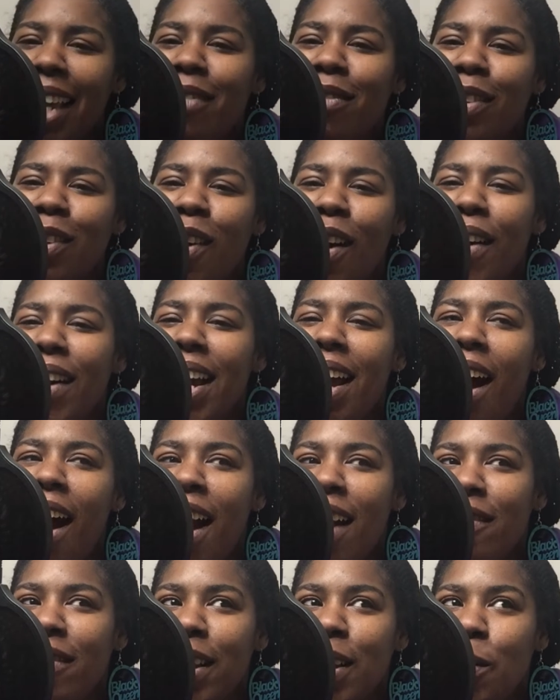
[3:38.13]
if Lori
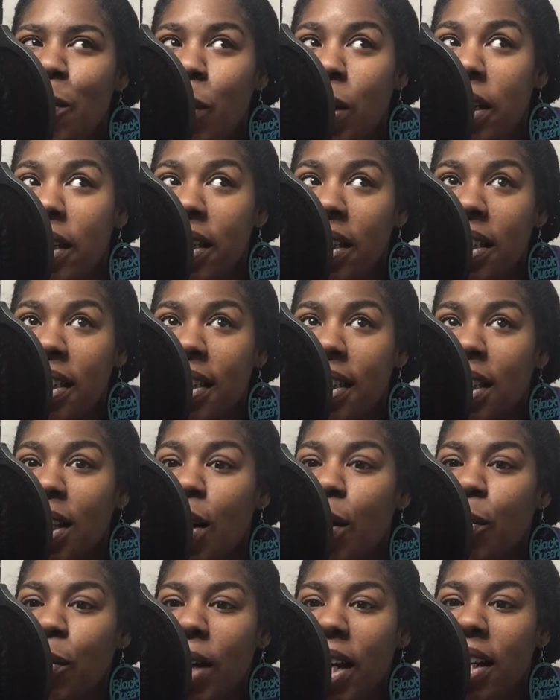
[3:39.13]
Harvey was
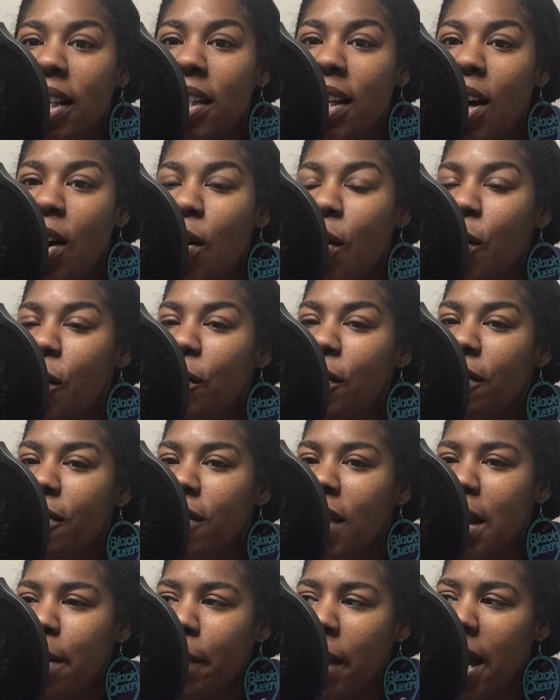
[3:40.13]
a regular old
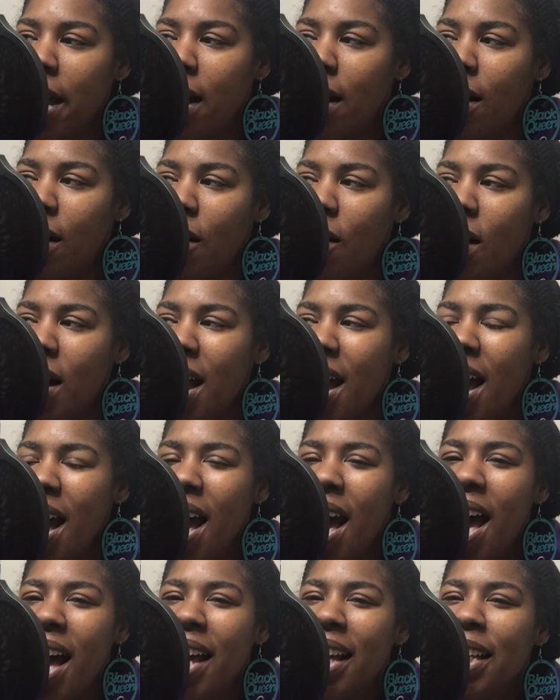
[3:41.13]
female,
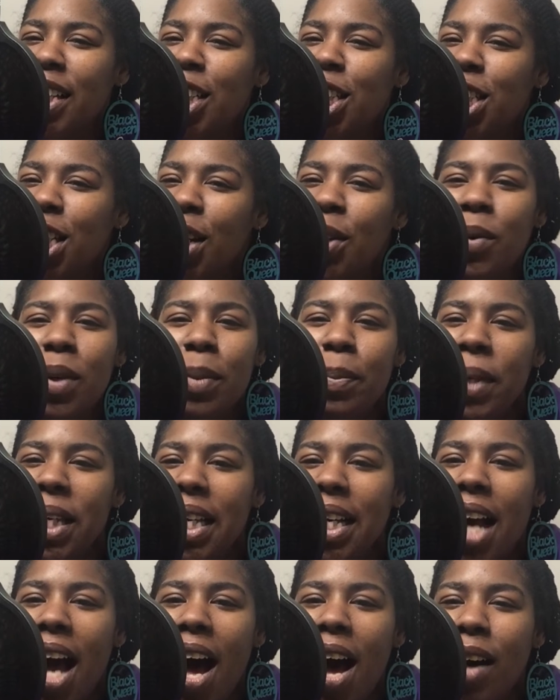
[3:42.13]
she would be
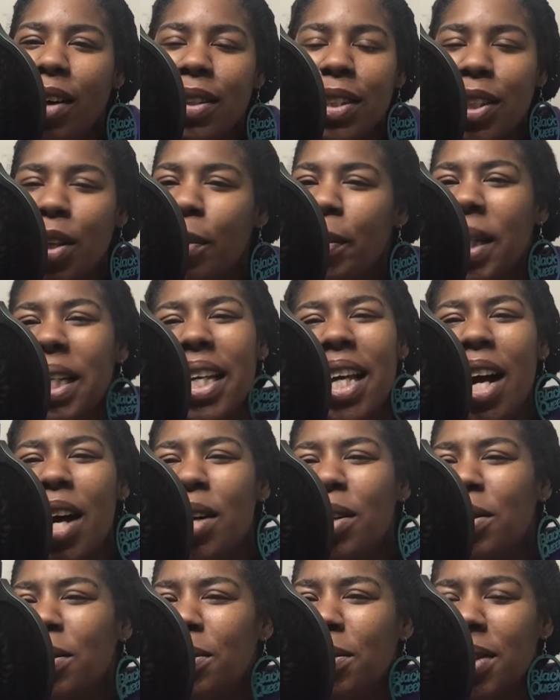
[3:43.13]
called so many
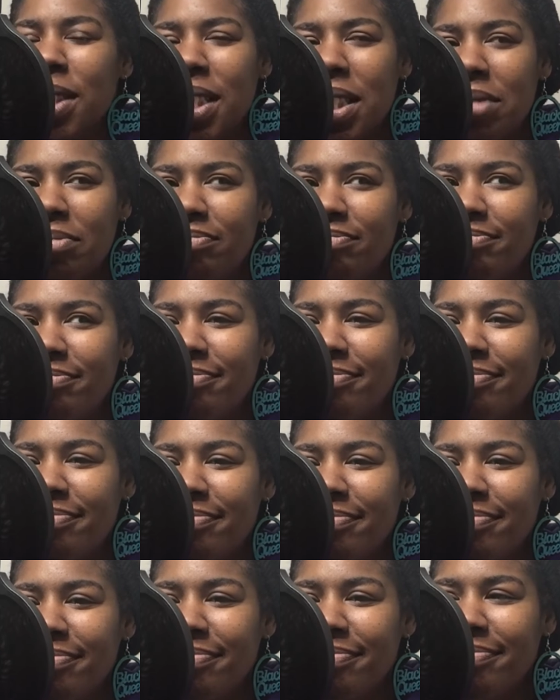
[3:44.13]
hoes.
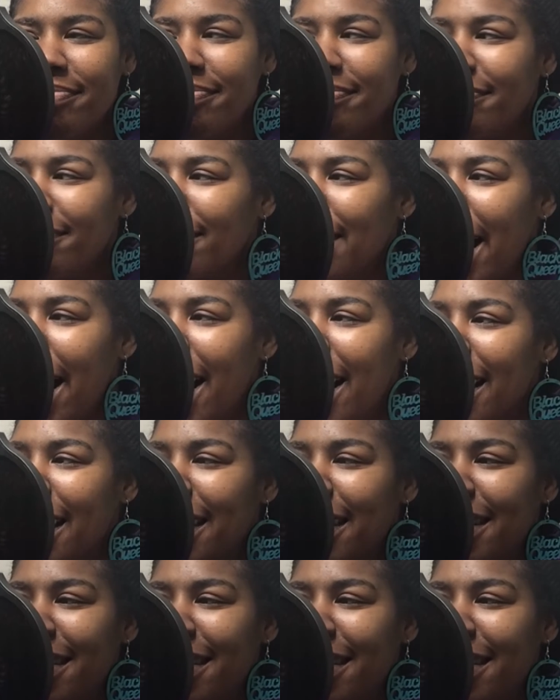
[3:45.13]
Like,